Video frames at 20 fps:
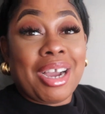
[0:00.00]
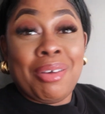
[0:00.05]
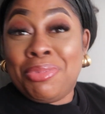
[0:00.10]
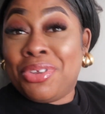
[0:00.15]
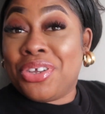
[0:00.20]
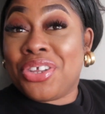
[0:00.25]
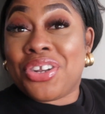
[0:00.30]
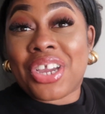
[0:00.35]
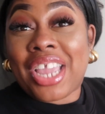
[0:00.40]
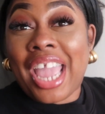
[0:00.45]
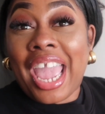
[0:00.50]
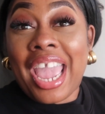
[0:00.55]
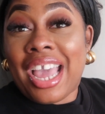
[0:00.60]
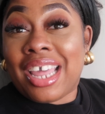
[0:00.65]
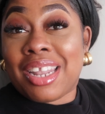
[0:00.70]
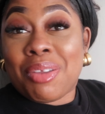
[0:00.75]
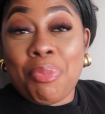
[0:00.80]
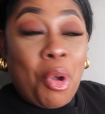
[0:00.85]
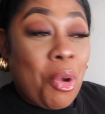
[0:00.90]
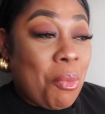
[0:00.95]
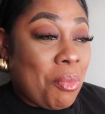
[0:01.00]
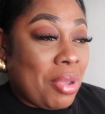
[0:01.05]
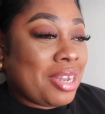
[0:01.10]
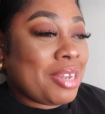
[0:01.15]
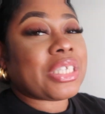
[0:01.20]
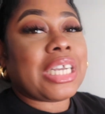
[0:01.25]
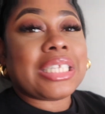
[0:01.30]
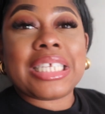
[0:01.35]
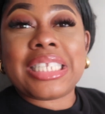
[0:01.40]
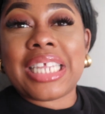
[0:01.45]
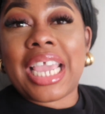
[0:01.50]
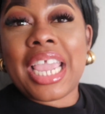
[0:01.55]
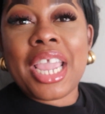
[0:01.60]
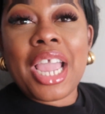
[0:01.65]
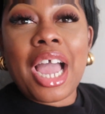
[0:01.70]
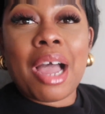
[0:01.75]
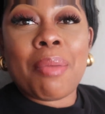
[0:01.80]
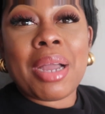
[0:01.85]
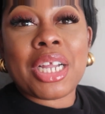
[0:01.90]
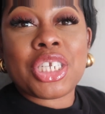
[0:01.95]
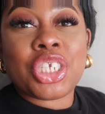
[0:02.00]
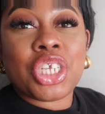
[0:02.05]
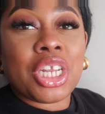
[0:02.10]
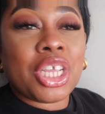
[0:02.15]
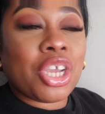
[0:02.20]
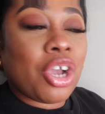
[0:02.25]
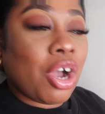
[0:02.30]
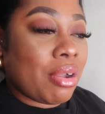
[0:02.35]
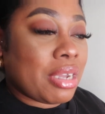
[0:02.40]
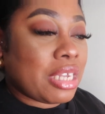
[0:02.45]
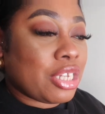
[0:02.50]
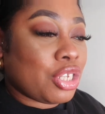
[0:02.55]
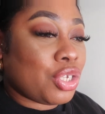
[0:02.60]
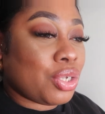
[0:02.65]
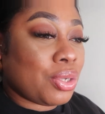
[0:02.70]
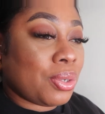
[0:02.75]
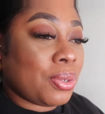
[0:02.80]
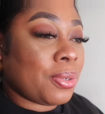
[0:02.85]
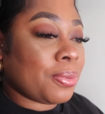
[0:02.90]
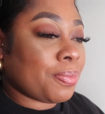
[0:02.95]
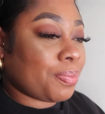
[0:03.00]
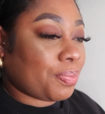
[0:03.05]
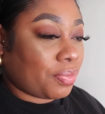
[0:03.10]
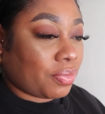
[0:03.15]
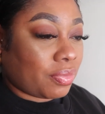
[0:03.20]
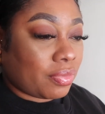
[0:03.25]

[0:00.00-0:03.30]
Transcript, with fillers: I'm doing okay at the moment. Today I'm actually going to